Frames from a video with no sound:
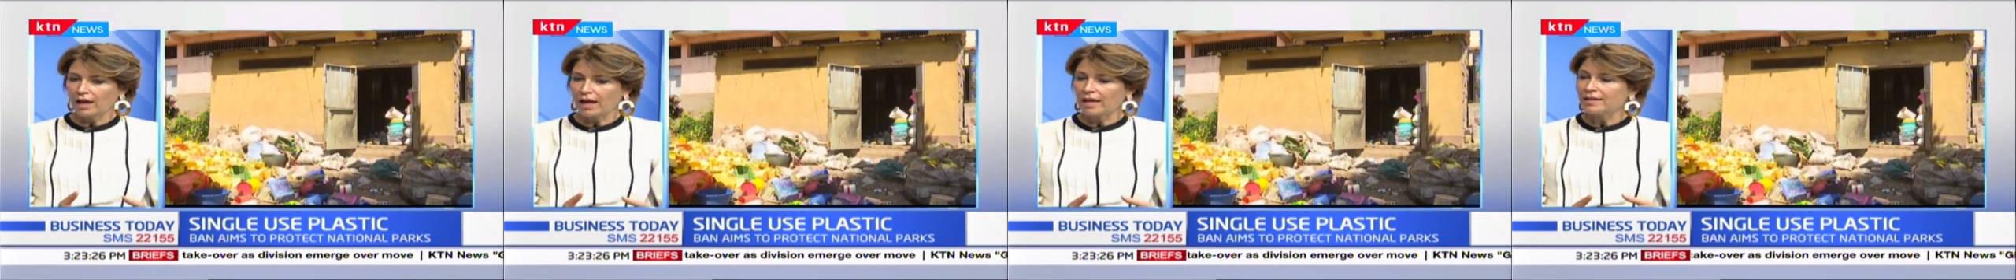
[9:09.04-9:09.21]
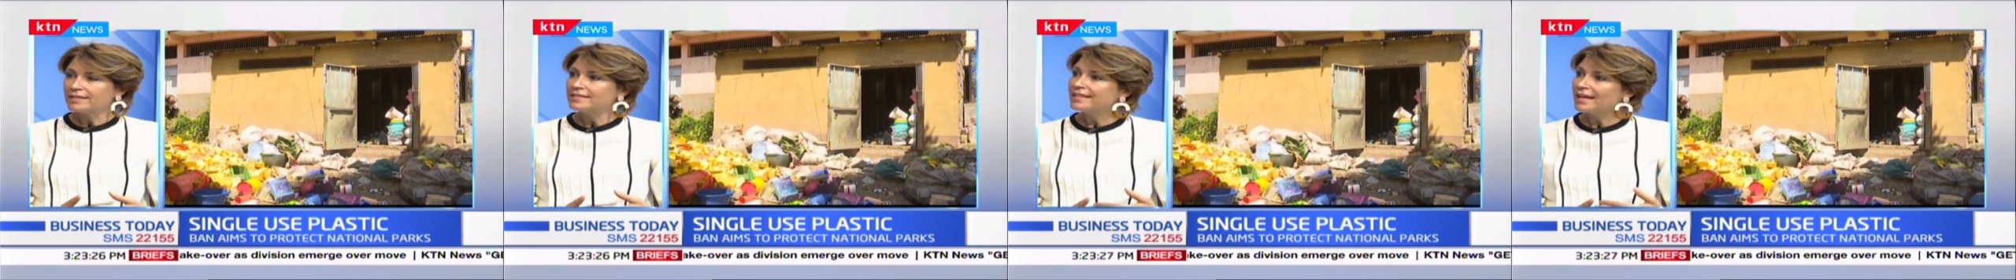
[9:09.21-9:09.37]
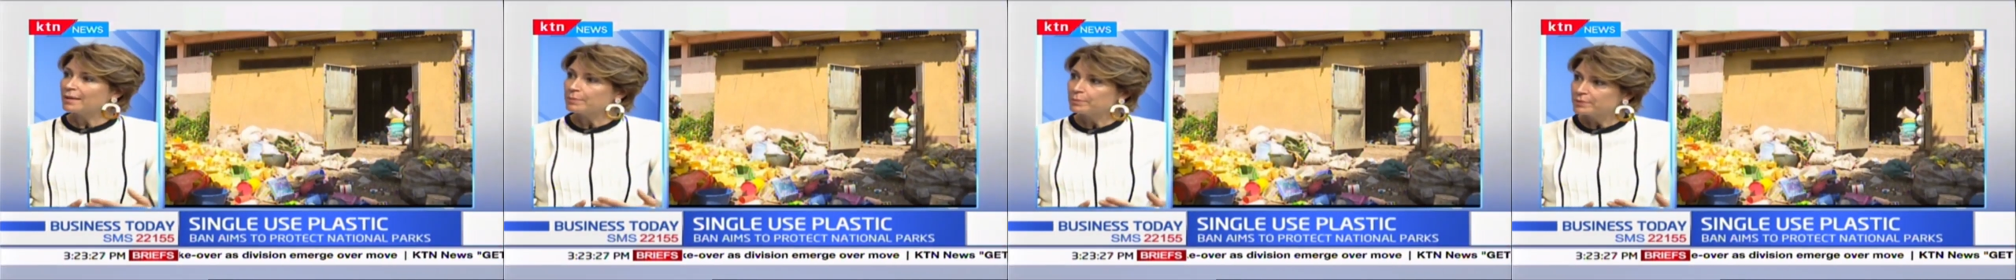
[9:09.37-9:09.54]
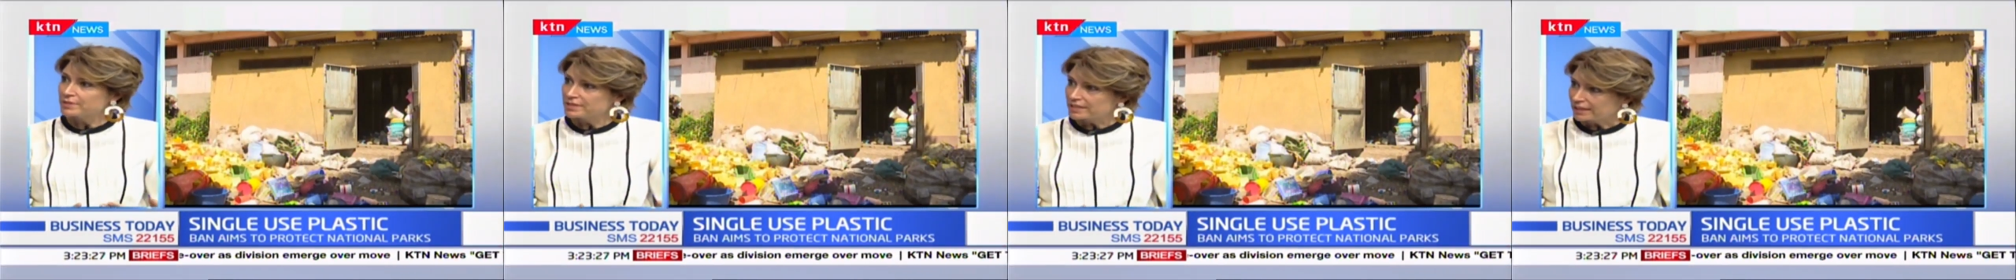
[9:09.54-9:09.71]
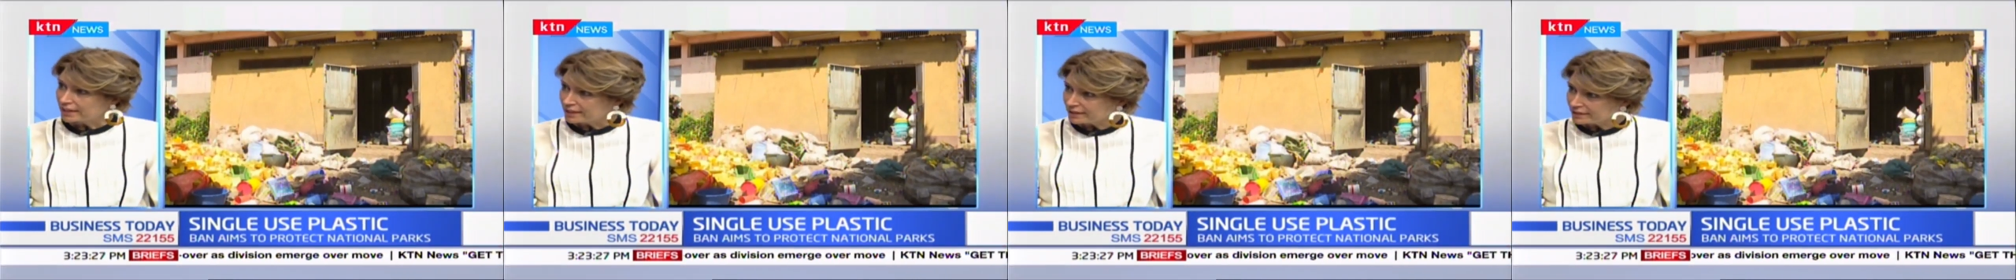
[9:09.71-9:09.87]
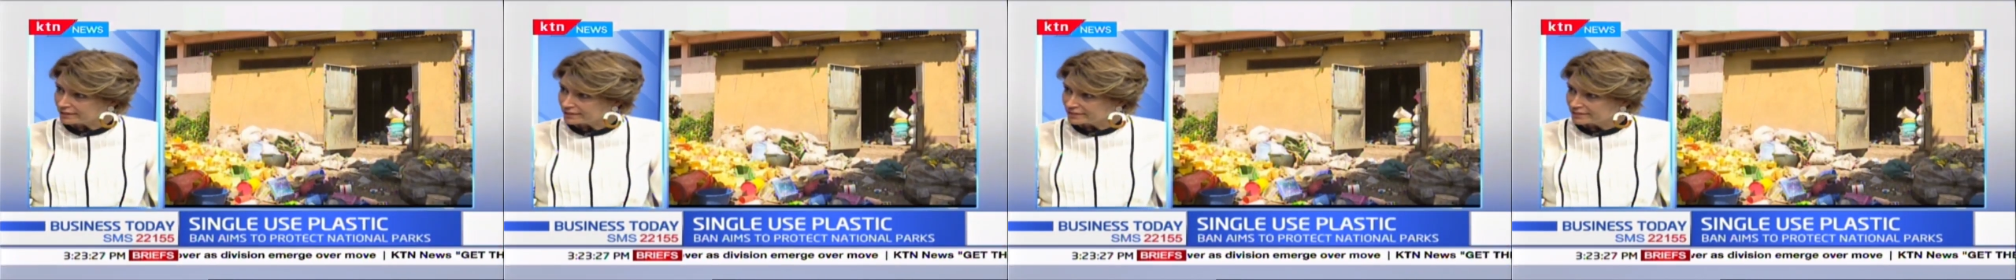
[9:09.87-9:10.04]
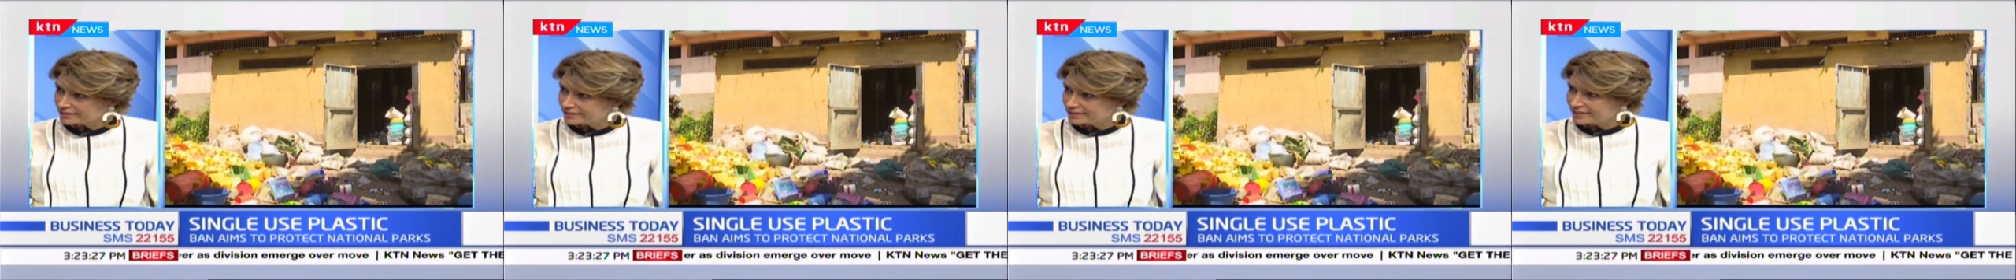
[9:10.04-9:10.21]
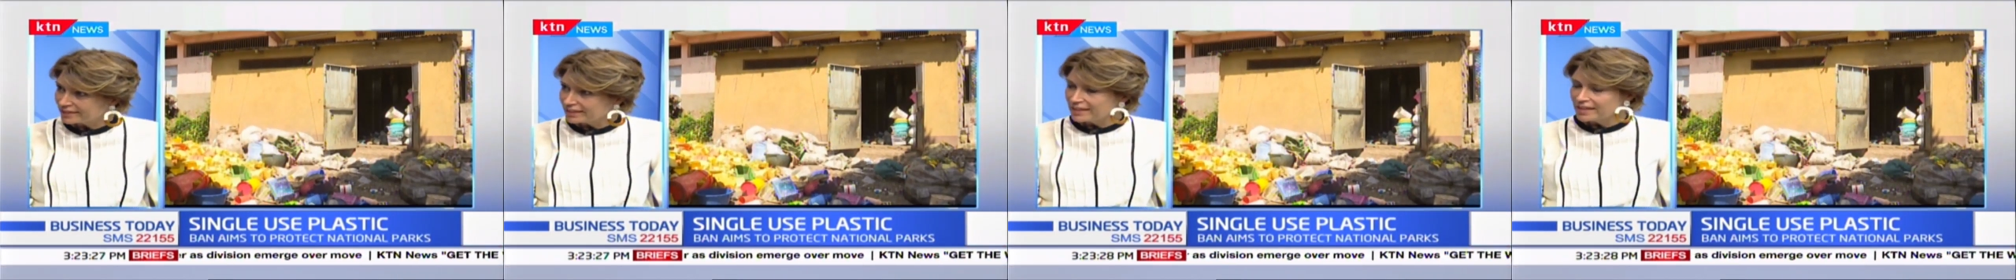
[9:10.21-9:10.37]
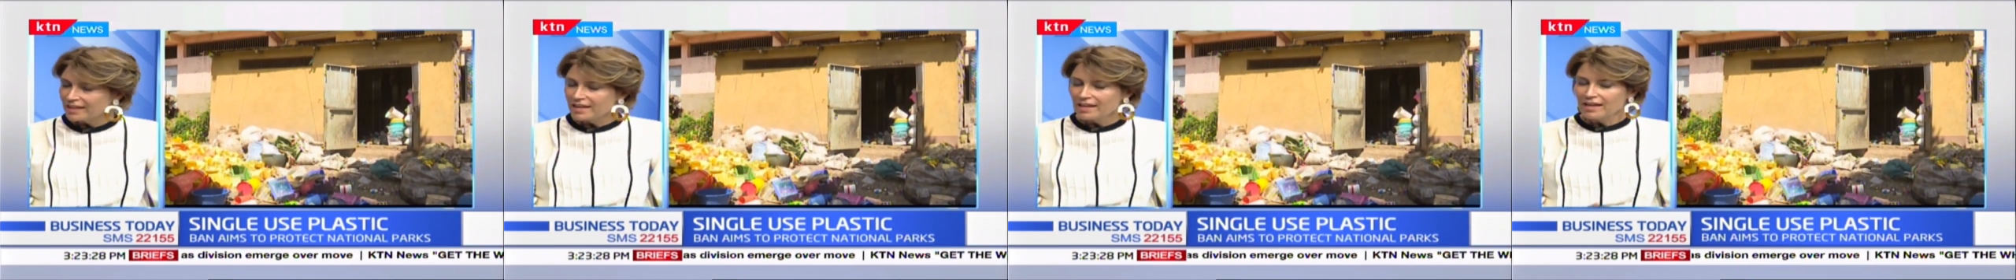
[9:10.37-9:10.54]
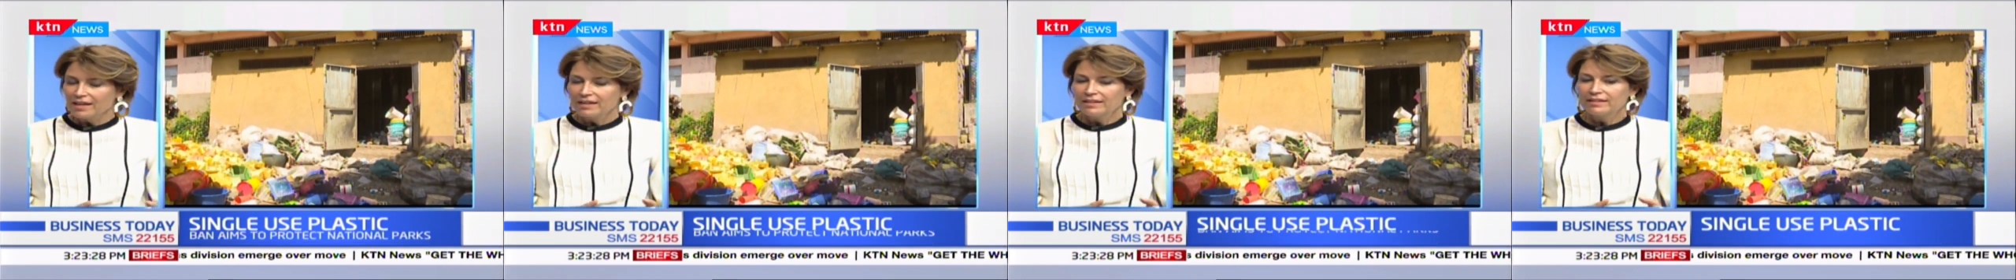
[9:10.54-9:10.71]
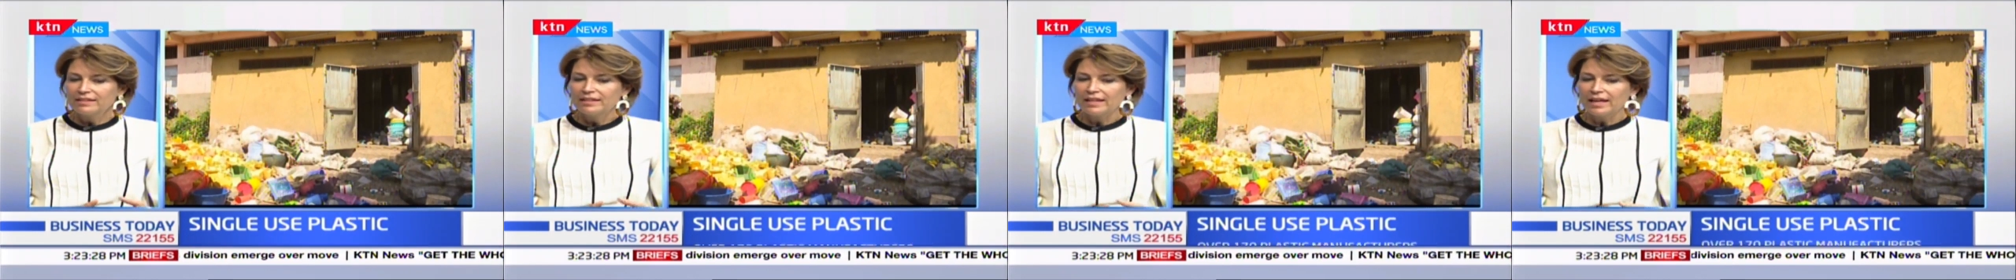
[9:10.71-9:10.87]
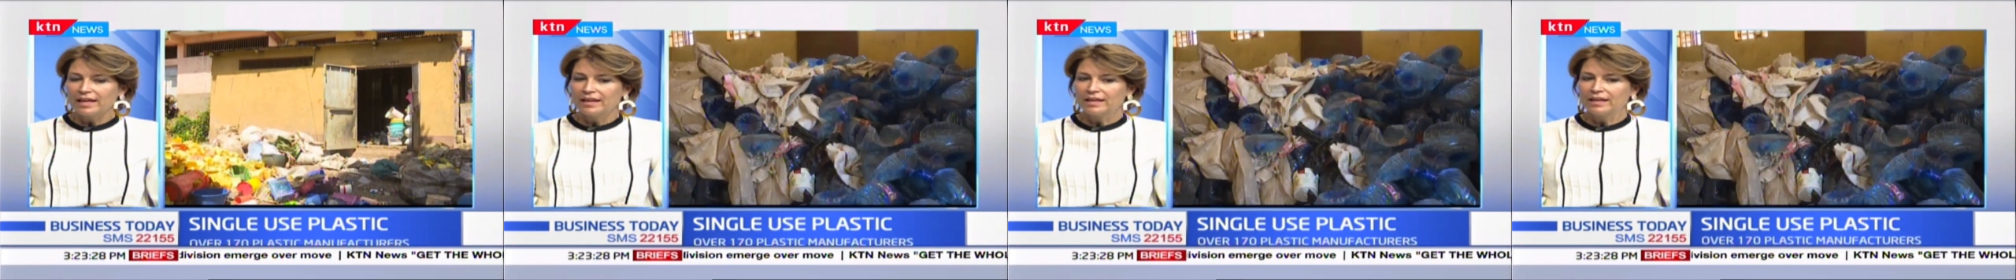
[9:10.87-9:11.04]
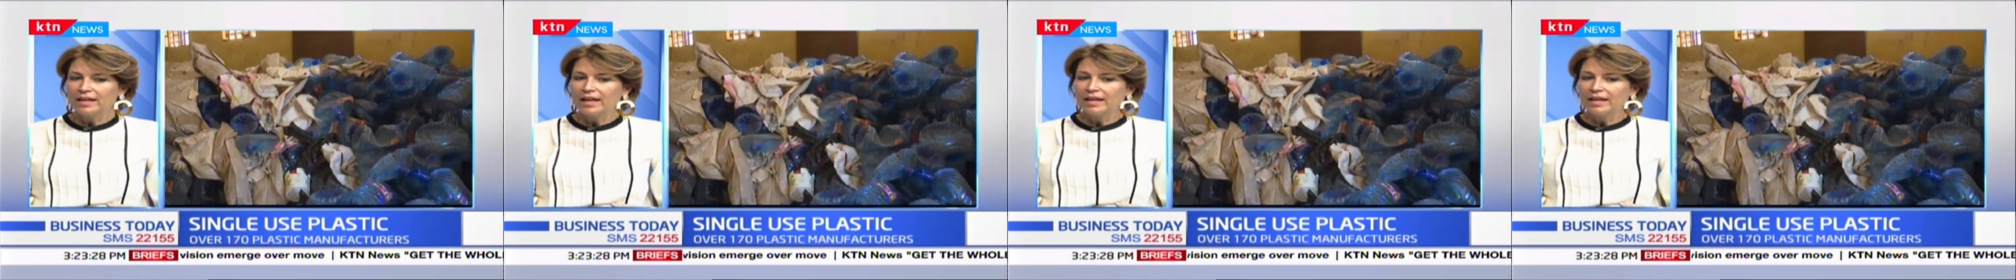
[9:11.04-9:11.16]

adapting, then,